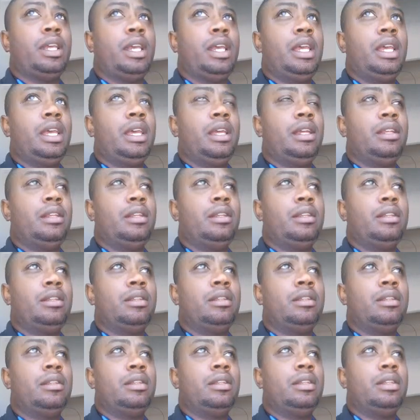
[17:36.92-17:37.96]
and
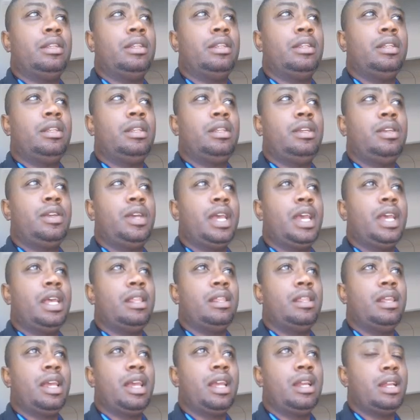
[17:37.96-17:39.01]
you had
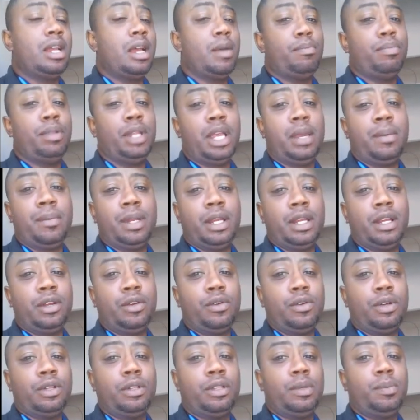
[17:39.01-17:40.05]
that, not blaming it
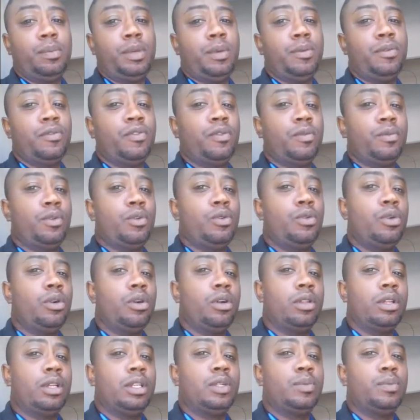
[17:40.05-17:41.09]
on the people from New
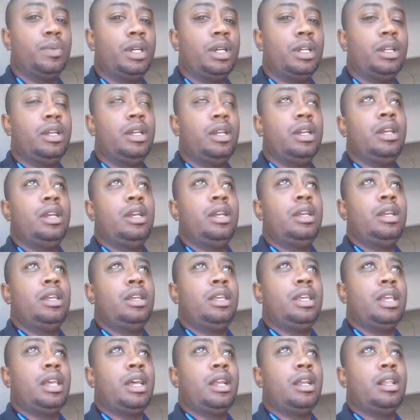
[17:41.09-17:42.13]
Orleans, but
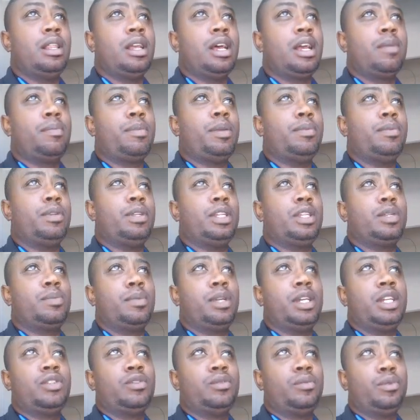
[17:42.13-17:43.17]
you had a lot of people
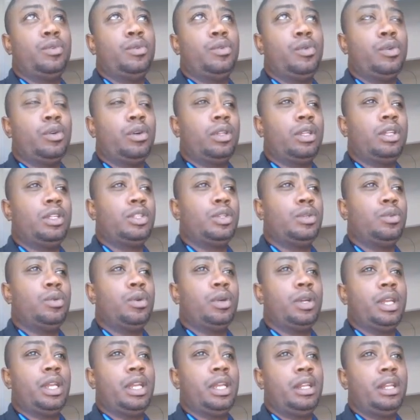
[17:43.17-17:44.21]
displaced from New Orleans who
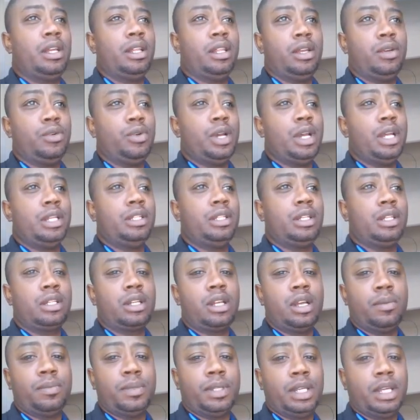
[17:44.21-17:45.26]
were in Atlanta, who had
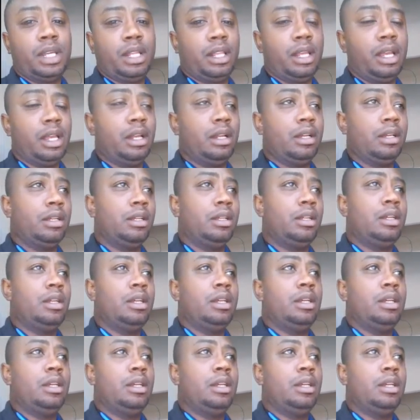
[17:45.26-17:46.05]
just come to Atlanta,